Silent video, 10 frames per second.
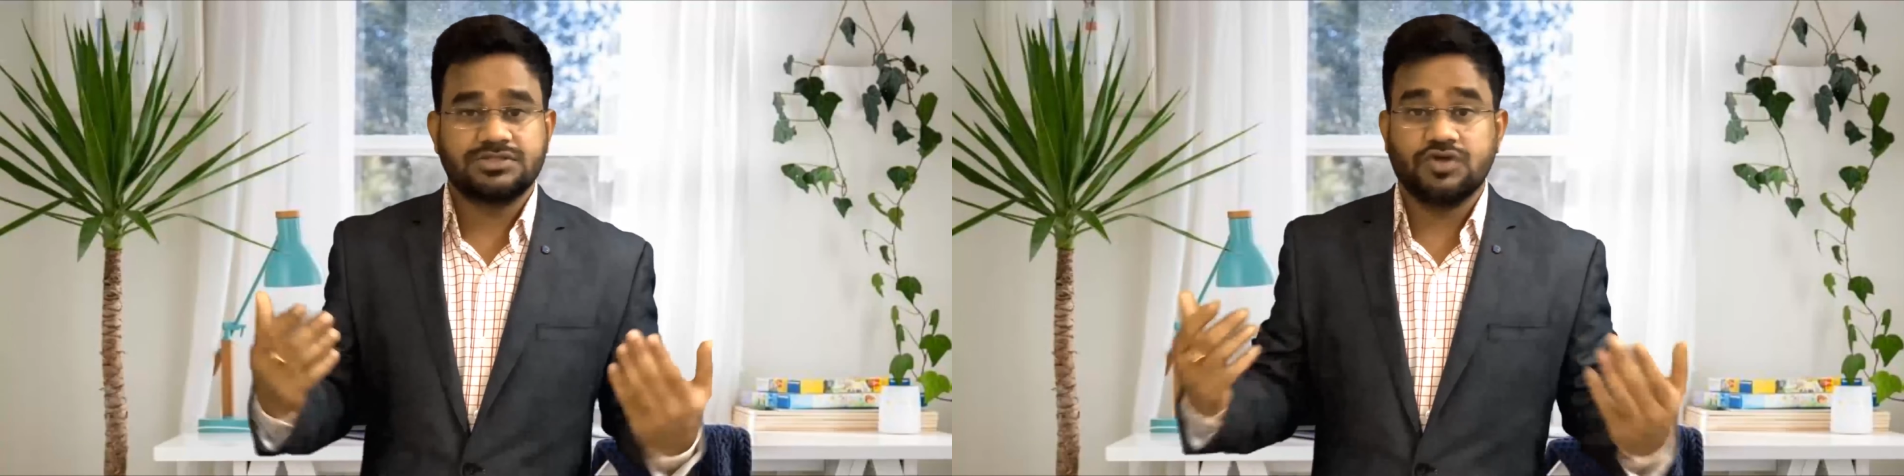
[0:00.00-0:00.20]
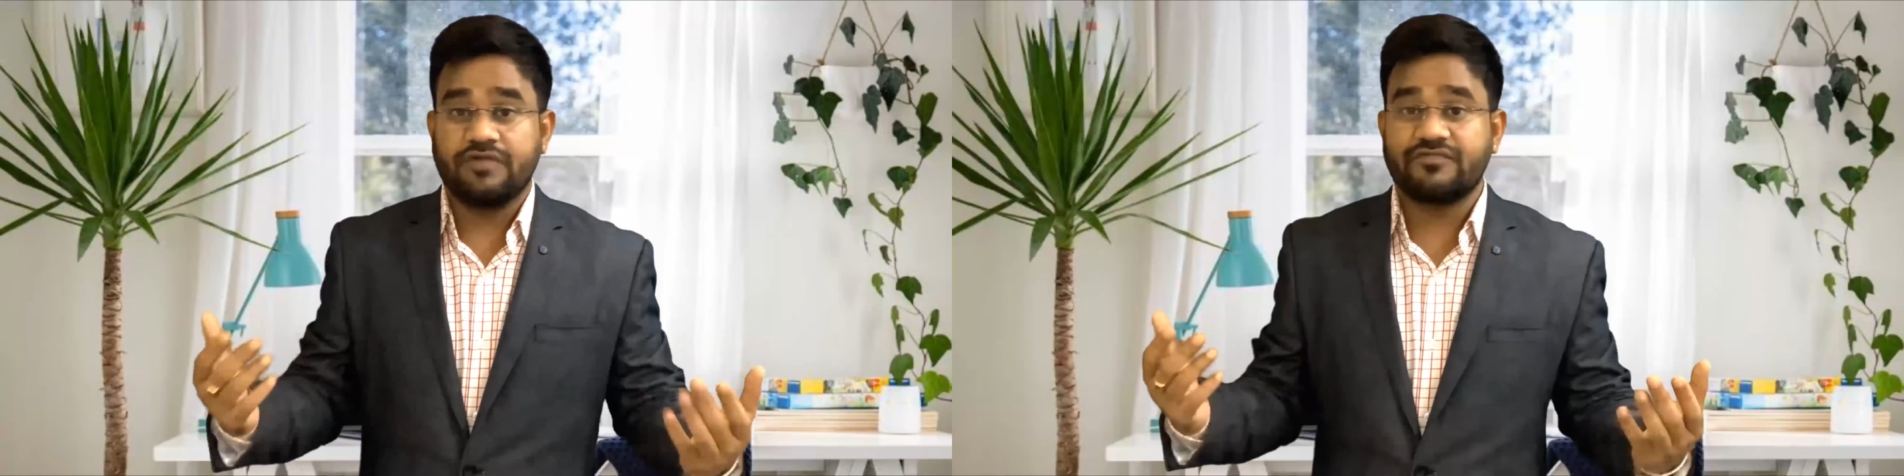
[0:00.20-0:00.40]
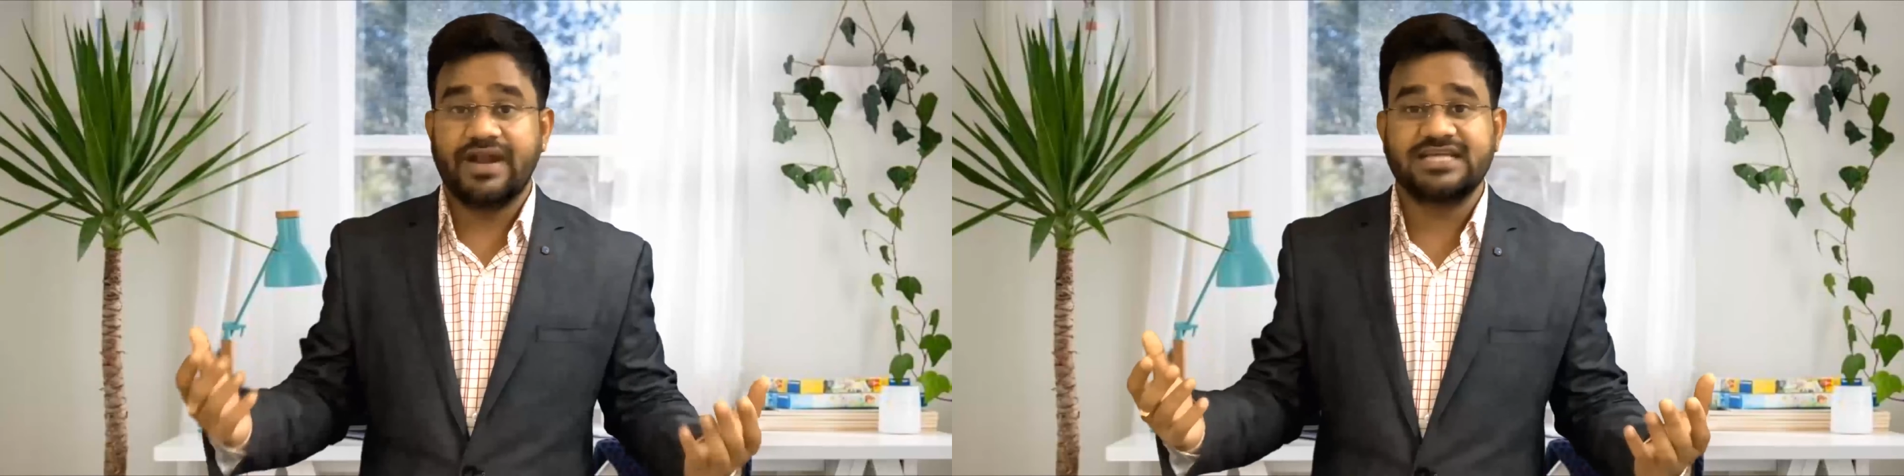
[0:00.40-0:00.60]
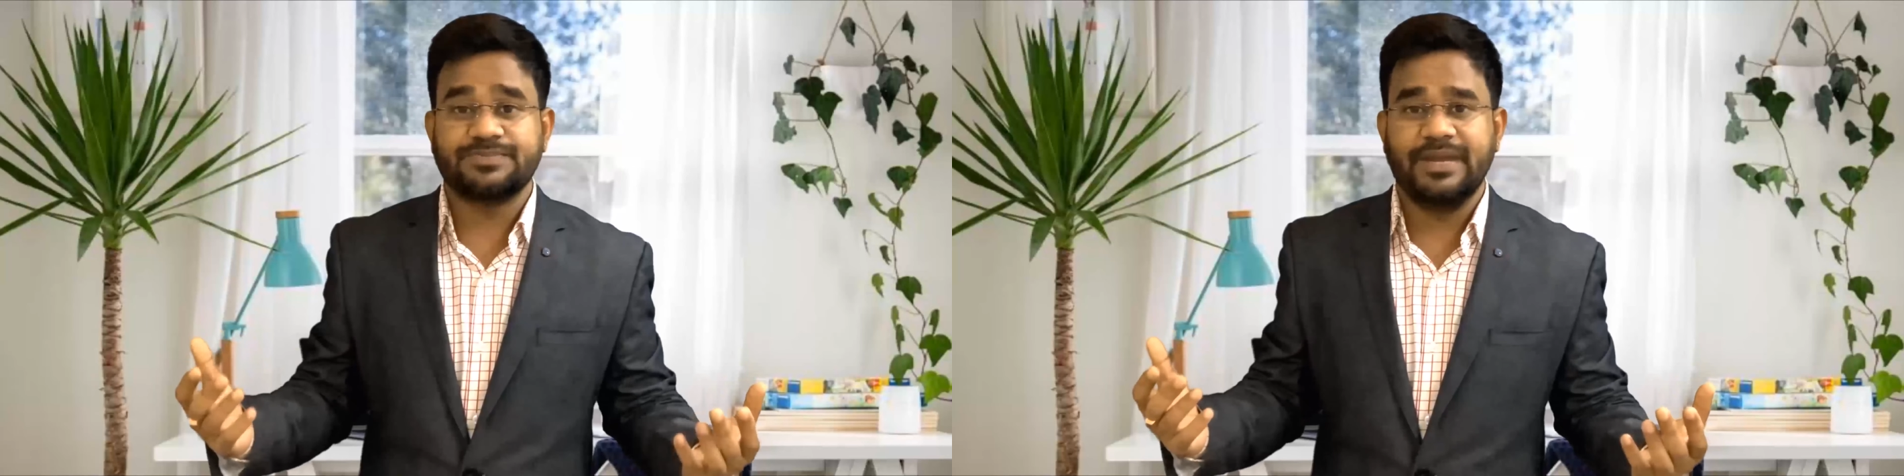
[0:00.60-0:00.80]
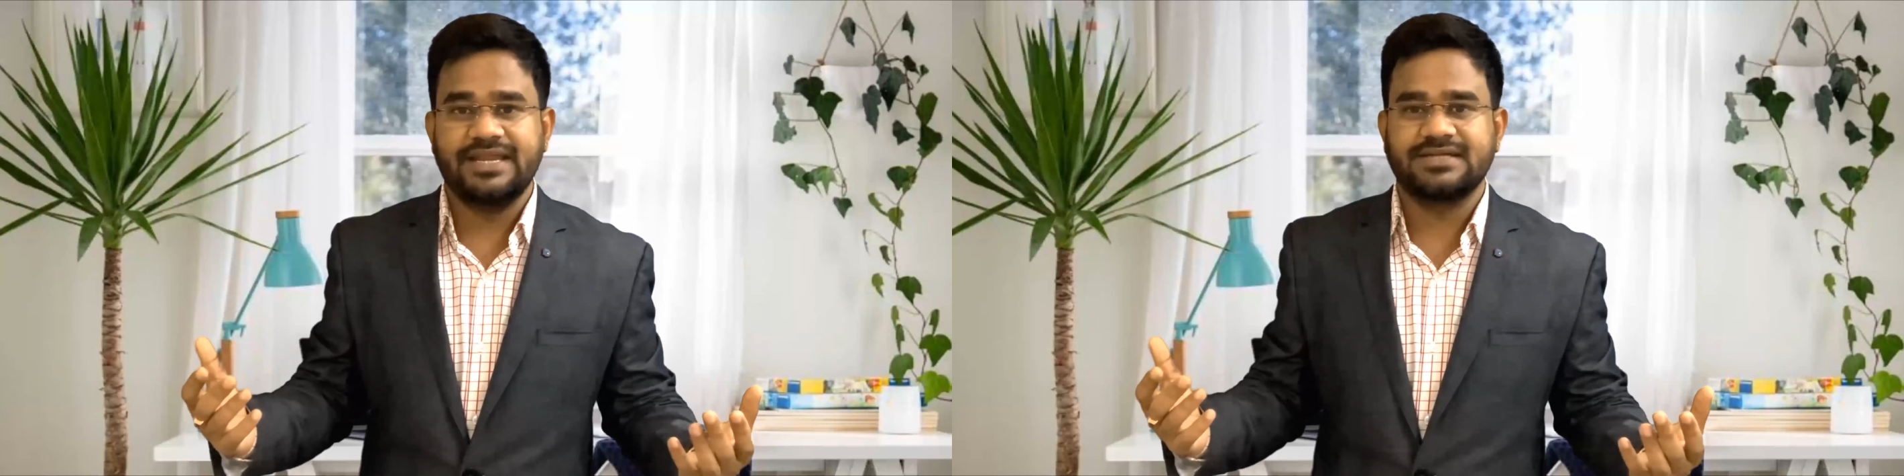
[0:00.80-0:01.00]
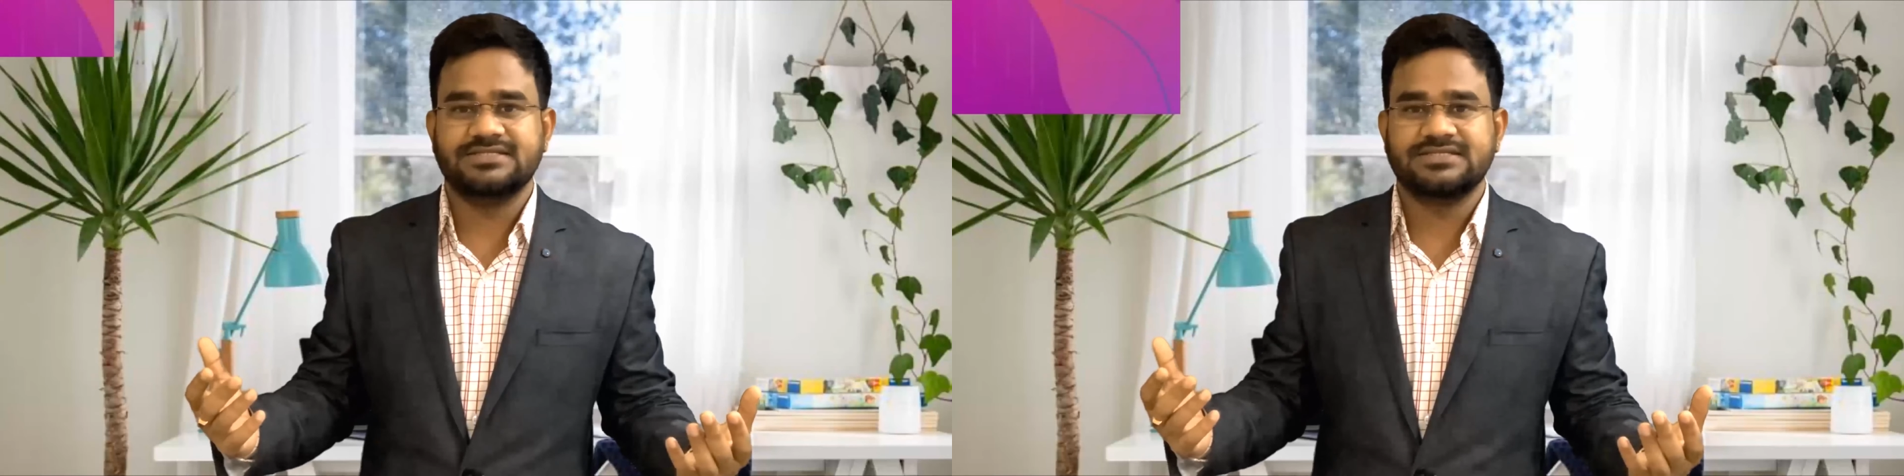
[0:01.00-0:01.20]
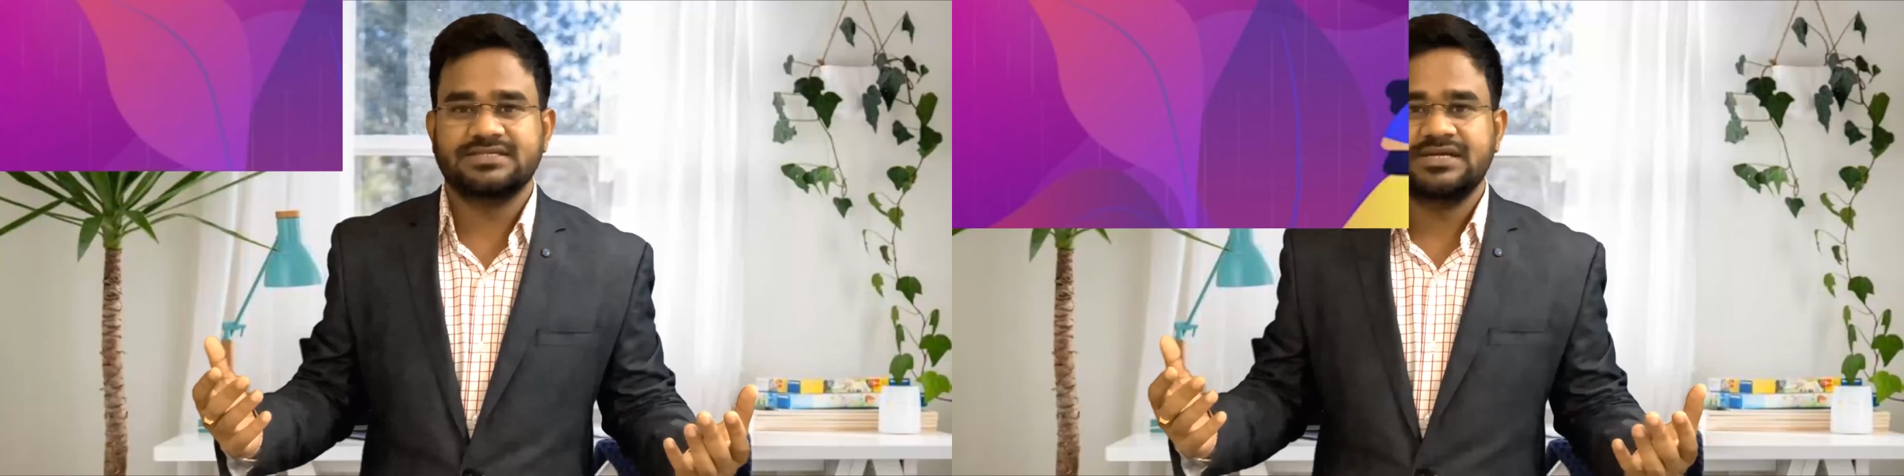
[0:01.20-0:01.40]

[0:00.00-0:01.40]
software experience,